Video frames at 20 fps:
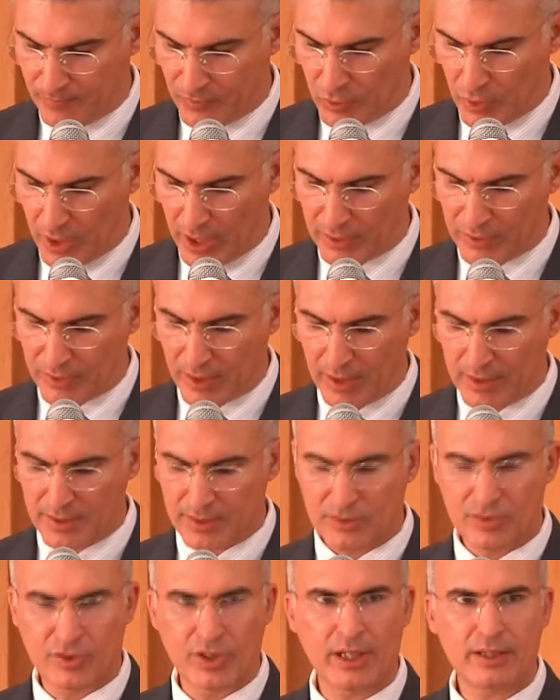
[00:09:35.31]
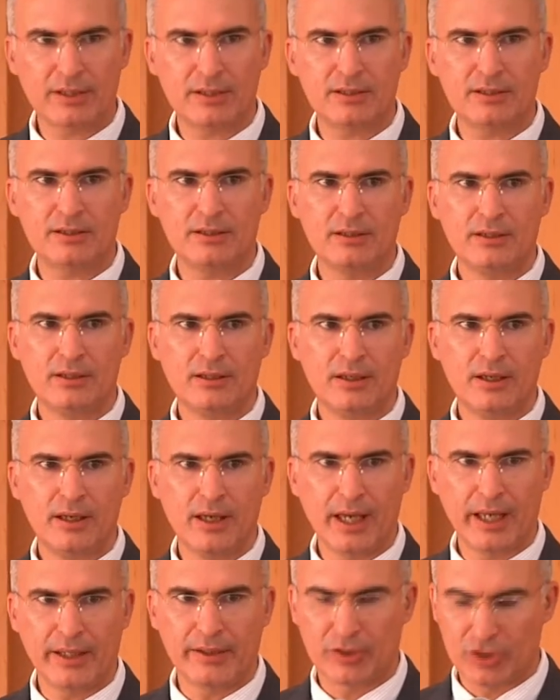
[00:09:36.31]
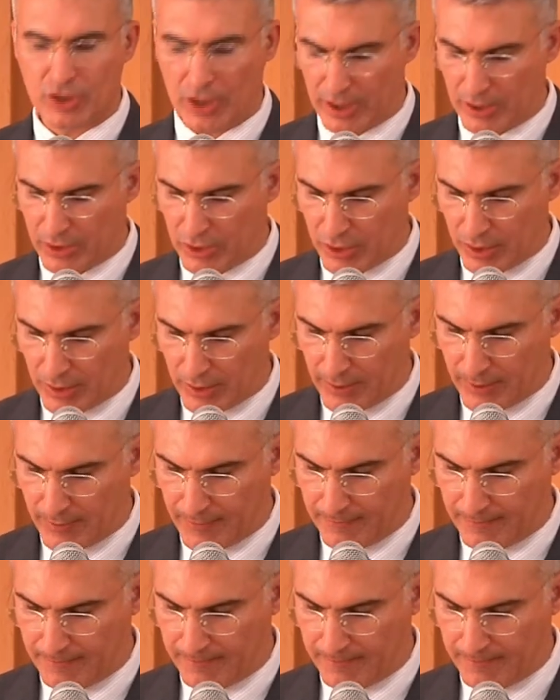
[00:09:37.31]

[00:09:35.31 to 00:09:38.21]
to address threats and challenges,